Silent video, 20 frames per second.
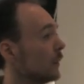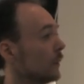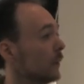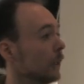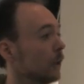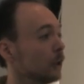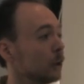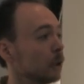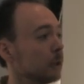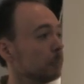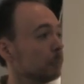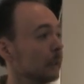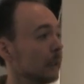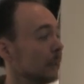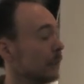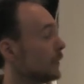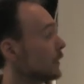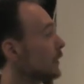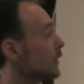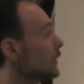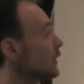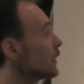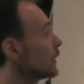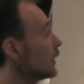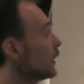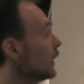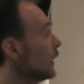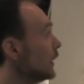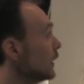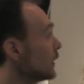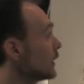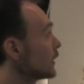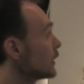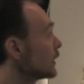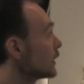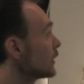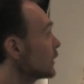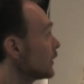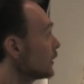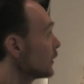each piece
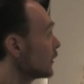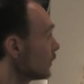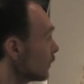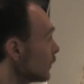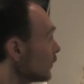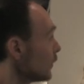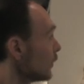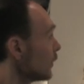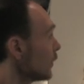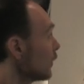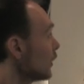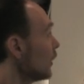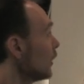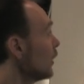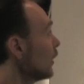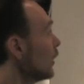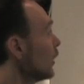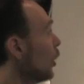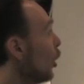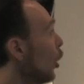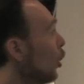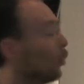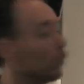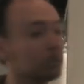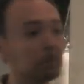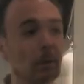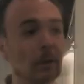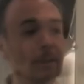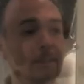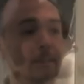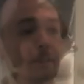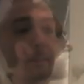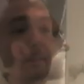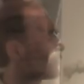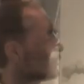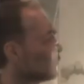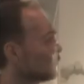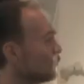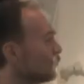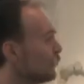its own
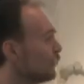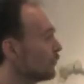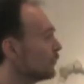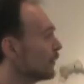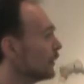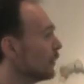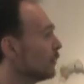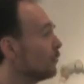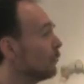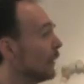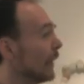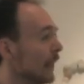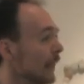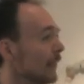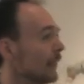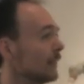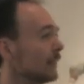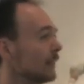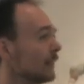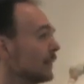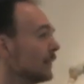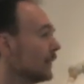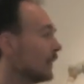presence. The main